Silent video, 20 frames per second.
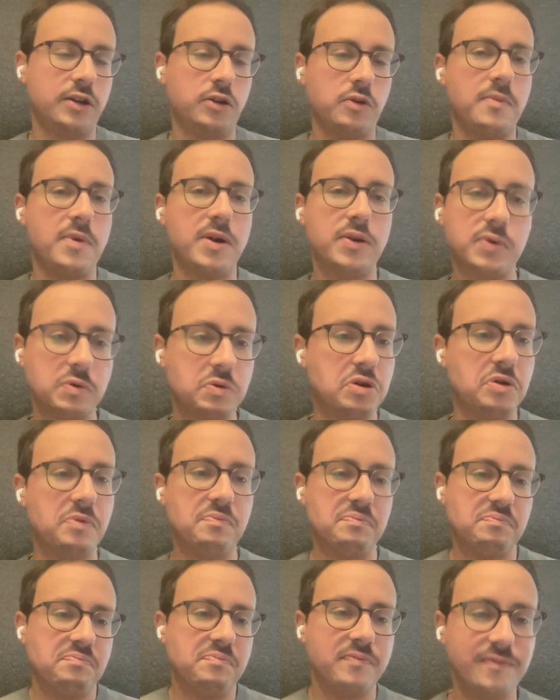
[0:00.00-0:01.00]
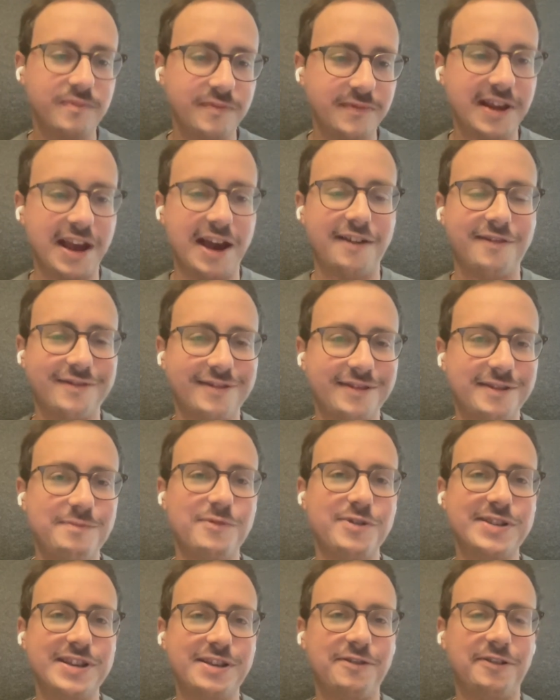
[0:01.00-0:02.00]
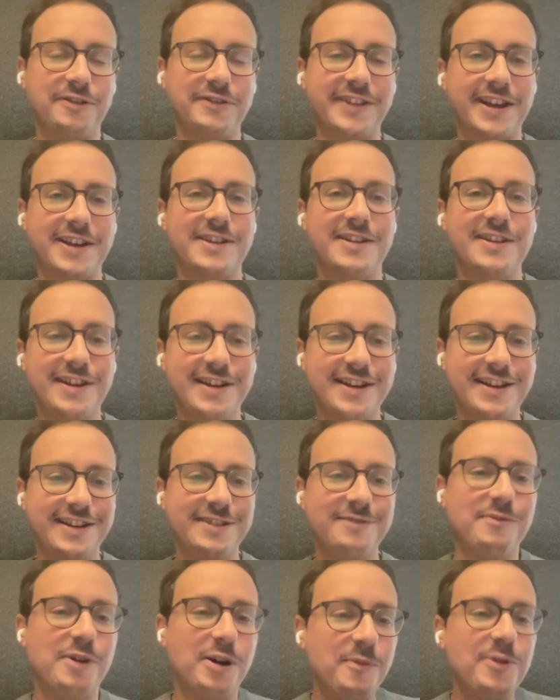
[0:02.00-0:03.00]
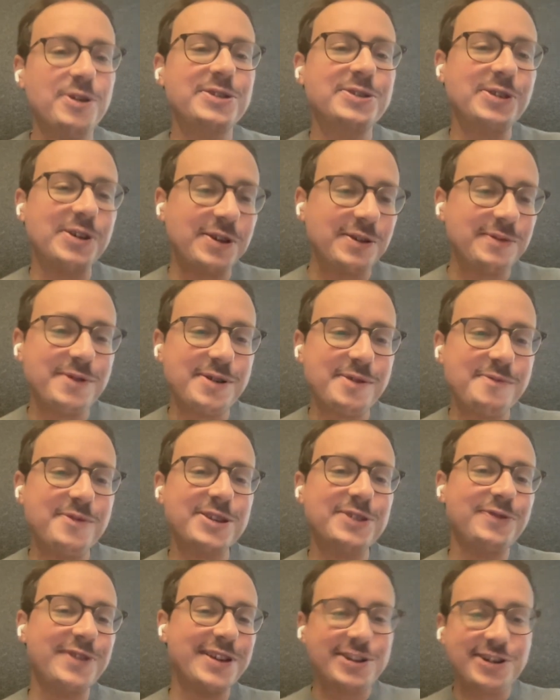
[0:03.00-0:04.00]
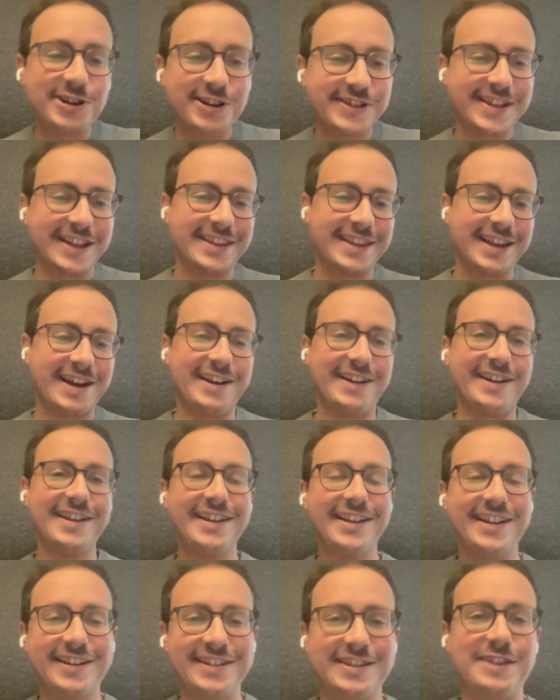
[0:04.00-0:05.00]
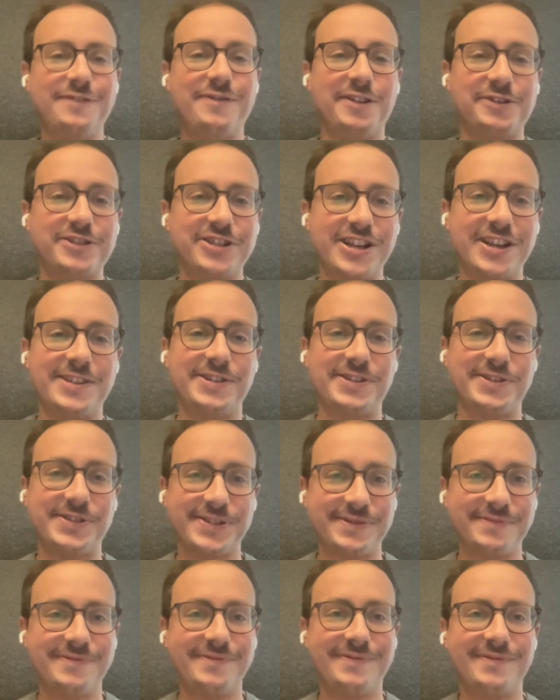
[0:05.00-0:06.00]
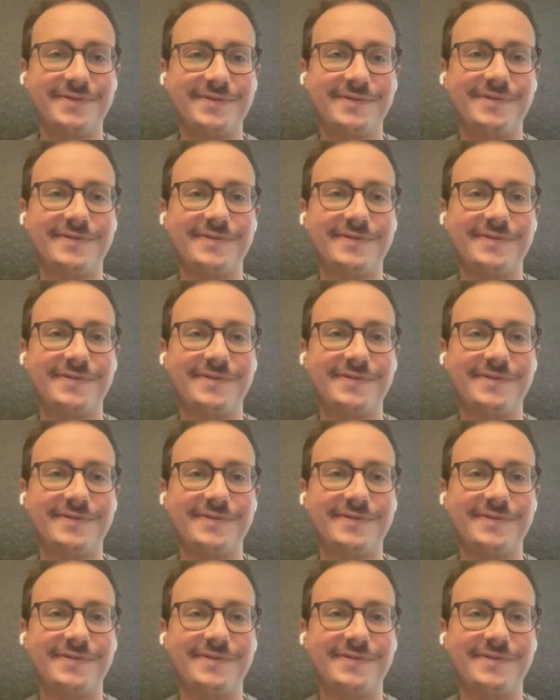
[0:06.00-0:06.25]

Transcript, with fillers: Those are the, the yeah most different type, most most features that are differentiators.